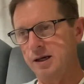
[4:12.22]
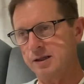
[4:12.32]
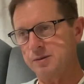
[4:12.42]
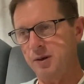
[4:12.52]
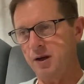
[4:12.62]

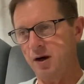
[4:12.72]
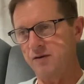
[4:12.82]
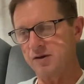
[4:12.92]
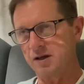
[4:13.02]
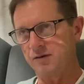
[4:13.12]
it's pretty hard
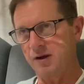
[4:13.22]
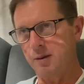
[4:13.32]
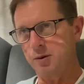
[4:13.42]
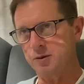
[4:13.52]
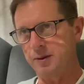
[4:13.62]
for stuff to
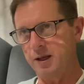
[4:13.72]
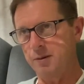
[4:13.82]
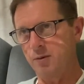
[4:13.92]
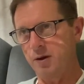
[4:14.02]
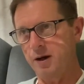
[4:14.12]
ambush me
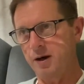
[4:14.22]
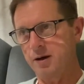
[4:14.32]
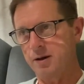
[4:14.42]
anymore there.